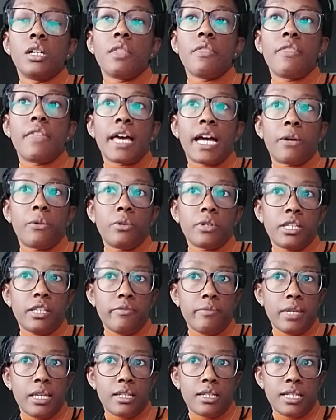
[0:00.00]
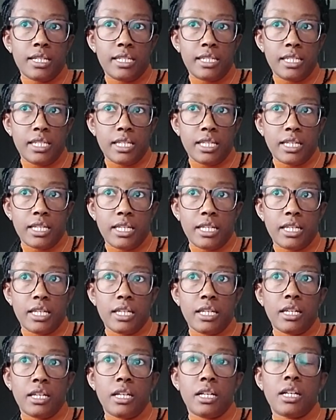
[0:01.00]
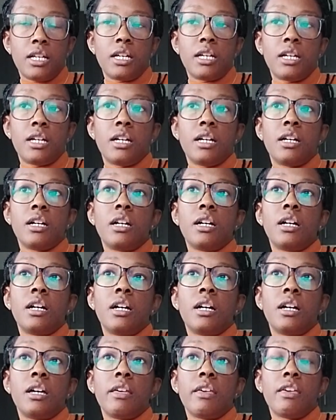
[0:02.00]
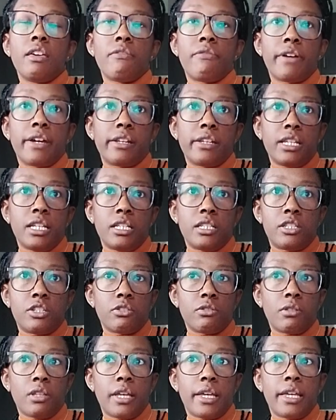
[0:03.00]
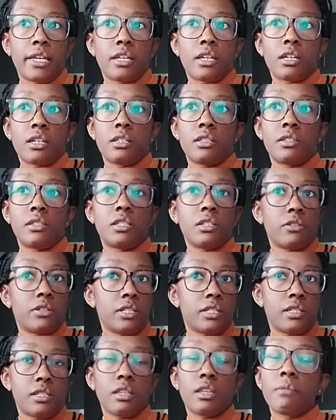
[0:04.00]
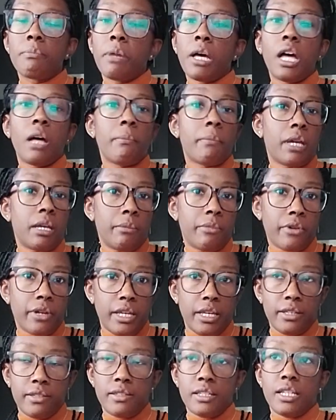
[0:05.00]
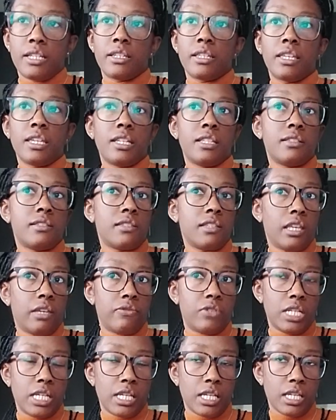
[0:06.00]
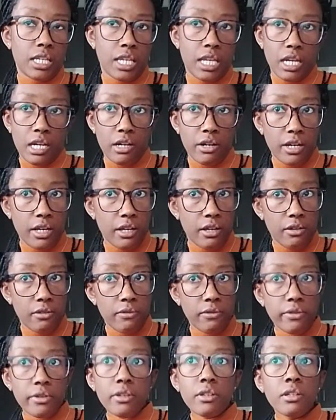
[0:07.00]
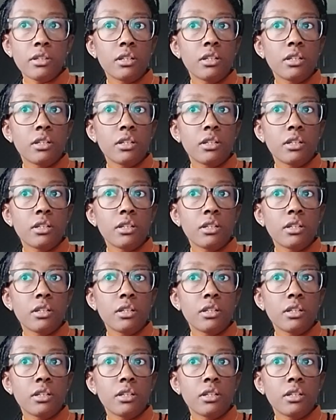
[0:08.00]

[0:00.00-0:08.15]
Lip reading: That will give me an idea if I need to like seriously pump my brakes and get stuff taken care of,